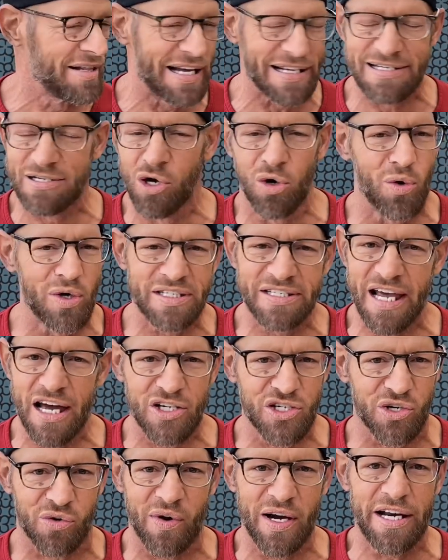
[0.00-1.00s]
That's no
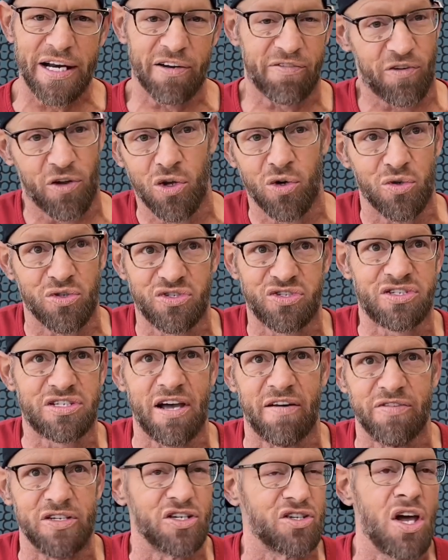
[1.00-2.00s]
exaggeration for those
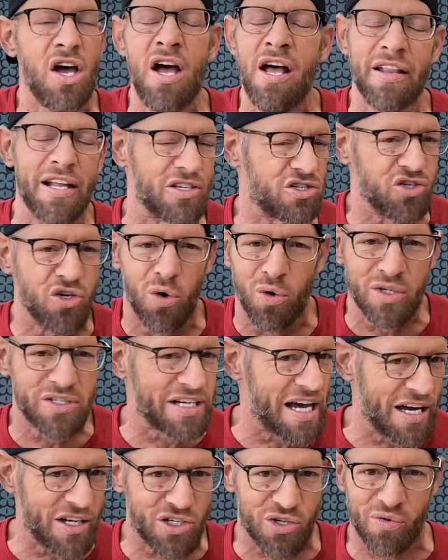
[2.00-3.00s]
7 years. That's no
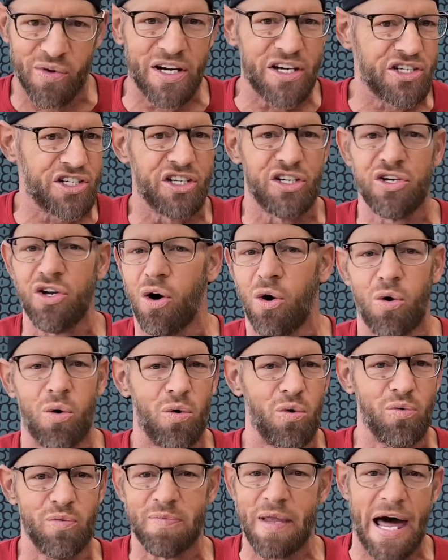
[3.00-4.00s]
exaggeration. No,
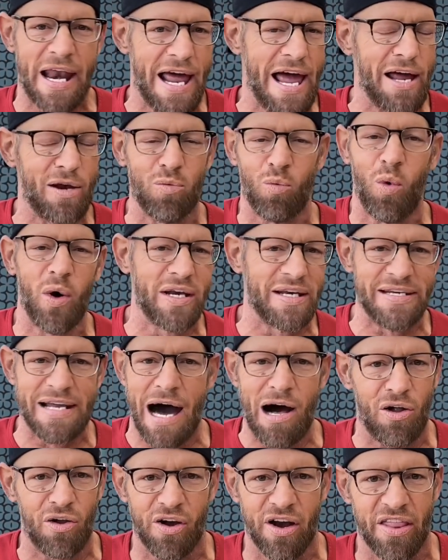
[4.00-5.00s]
not adding
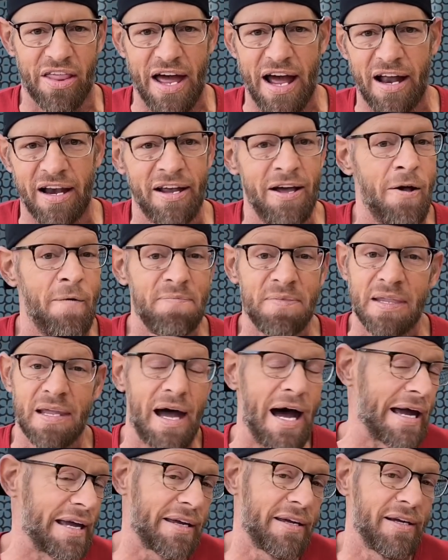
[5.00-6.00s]
$1 to that.
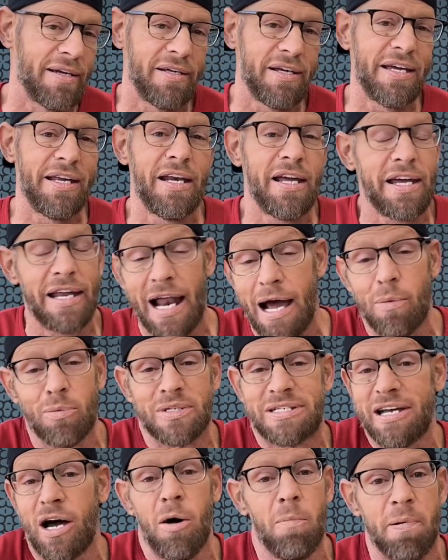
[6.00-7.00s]
I would
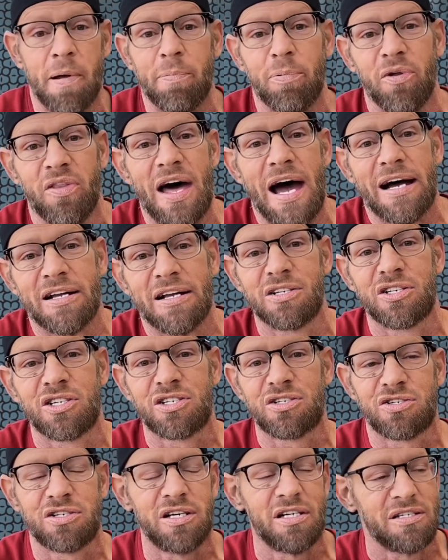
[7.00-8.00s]
tell people that.
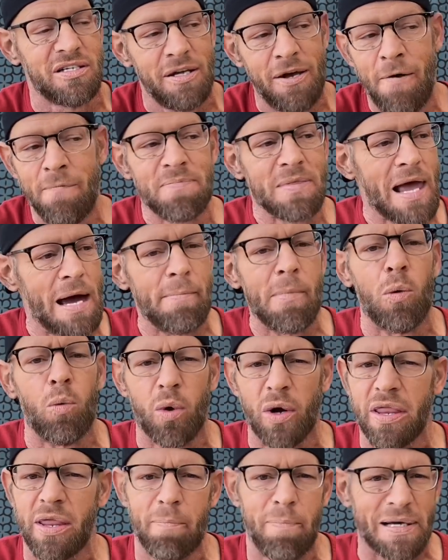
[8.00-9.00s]
So, I mean, one
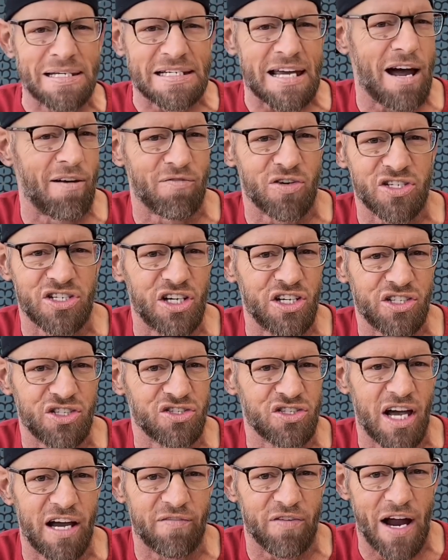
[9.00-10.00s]
of the best conversations
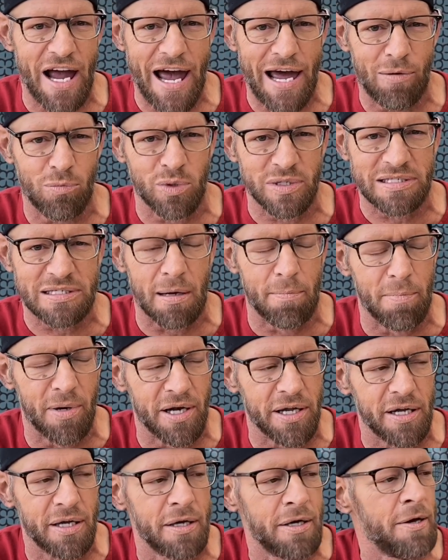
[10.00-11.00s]
I ever had with
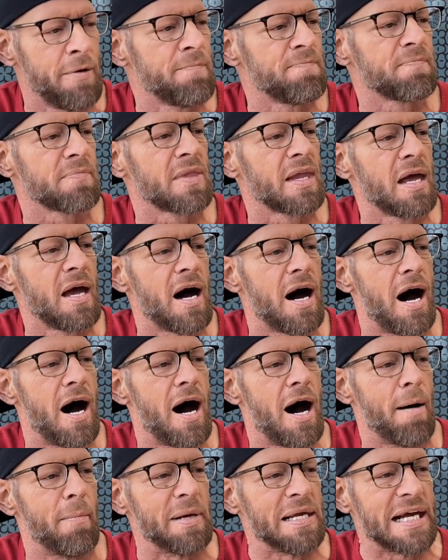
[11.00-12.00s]
somebody in
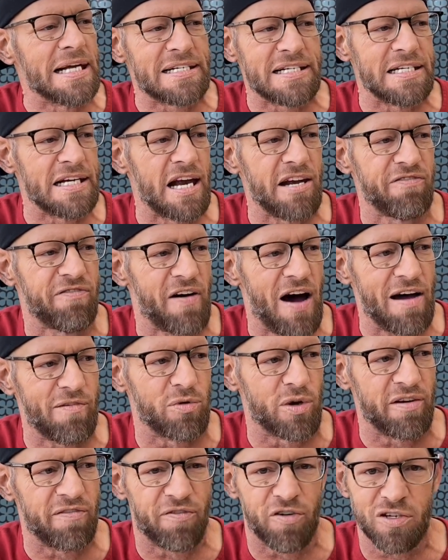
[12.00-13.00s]
1995
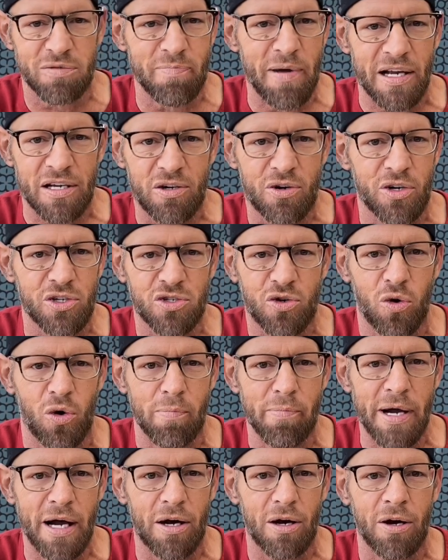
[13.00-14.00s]
when I first met Chris
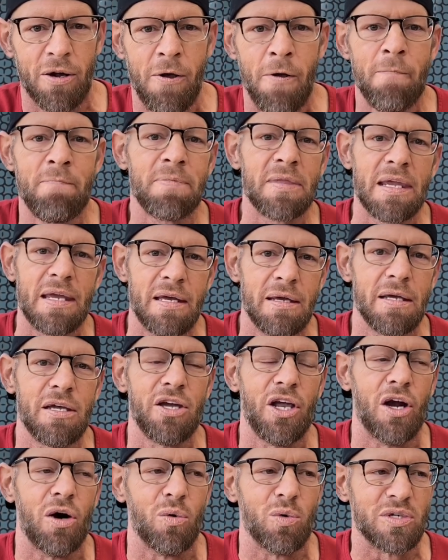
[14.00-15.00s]
Cormier, you
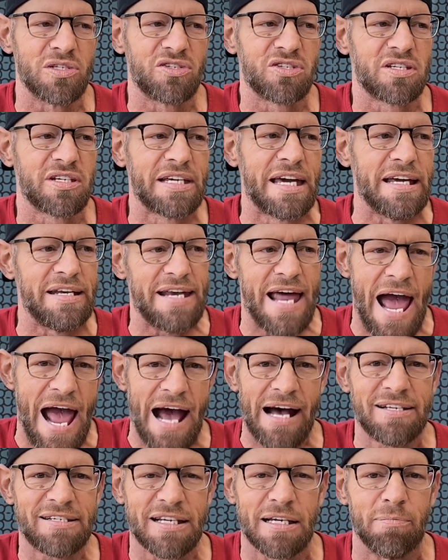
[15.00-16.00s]
know, was getting to
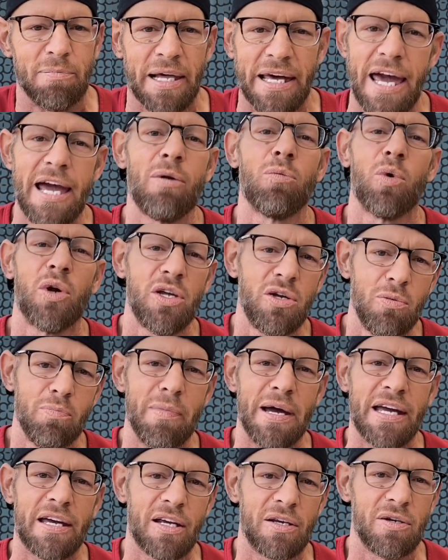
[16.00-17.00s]
ask him, like, "Hey, what are you
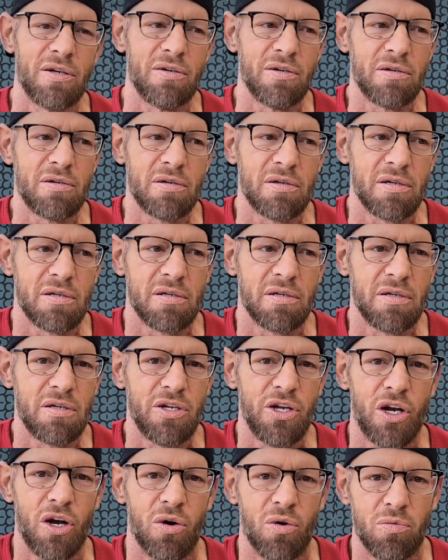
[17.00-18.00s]
making, you
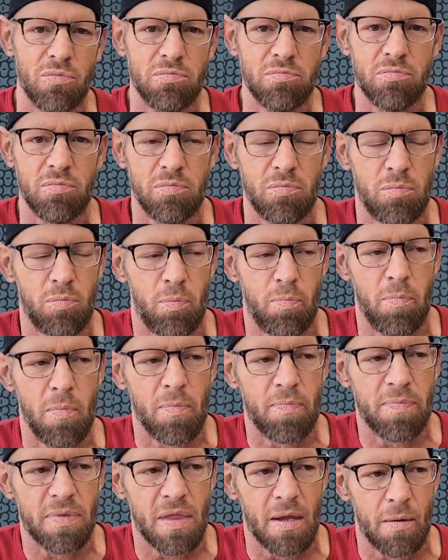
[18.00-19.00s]
know,
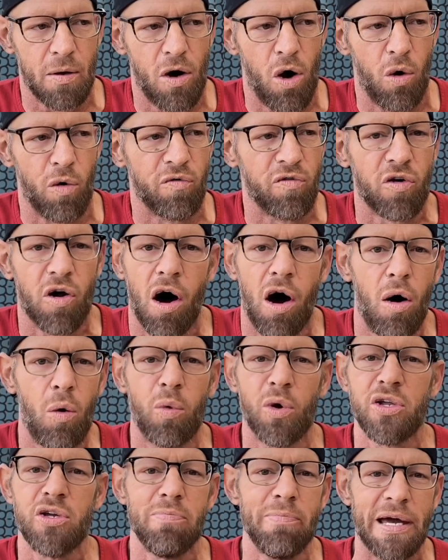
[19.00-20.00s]
overall?
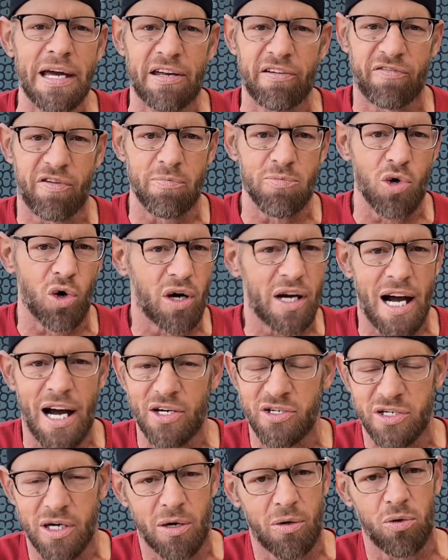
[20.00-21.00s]
What are you making from your
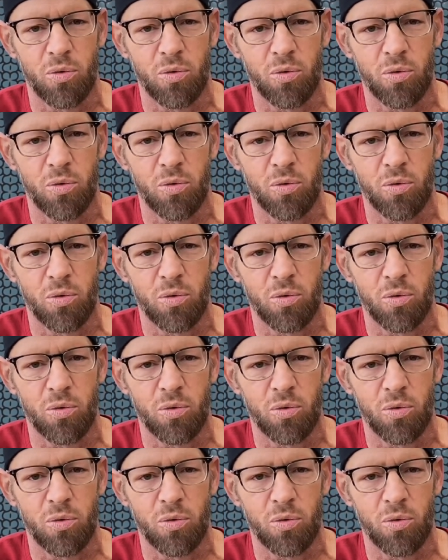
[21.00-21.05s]
contract with